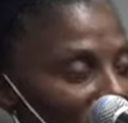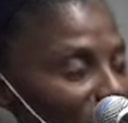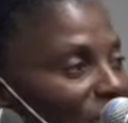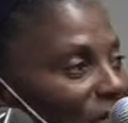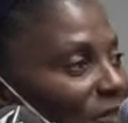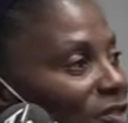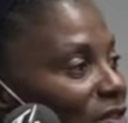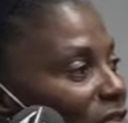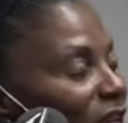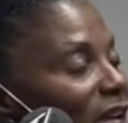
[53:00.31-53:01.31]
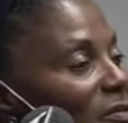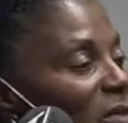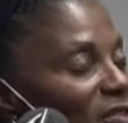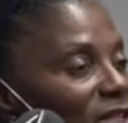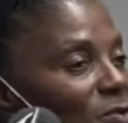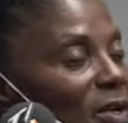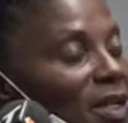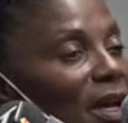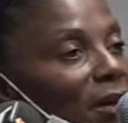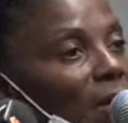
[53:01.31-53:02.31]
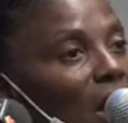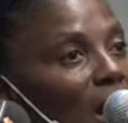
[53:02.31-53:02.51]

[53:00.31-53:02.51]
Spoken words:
much congestion I have in my chest right now.